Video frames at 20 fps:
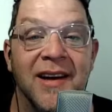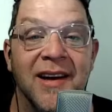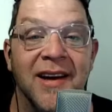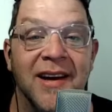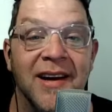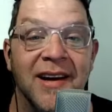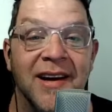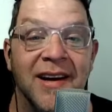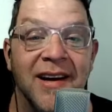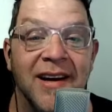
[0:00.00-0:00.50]

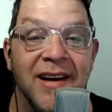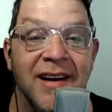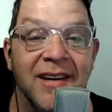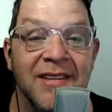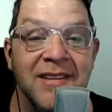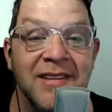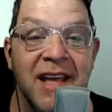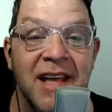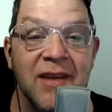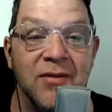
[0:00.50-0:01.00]

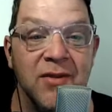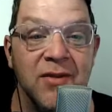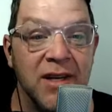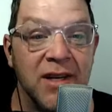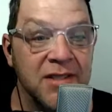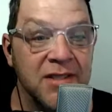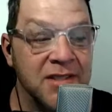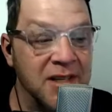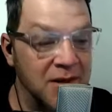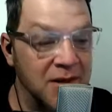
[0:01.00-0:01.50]
Dave
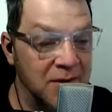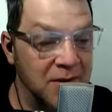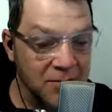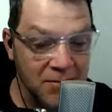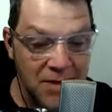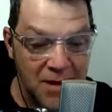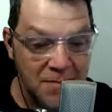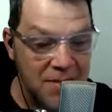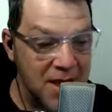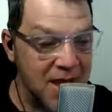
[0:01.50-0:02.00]
Dixon,
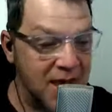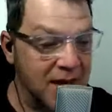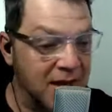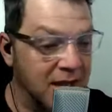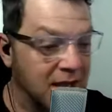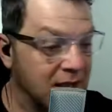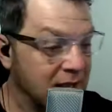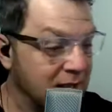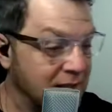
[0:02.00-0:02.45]
my man.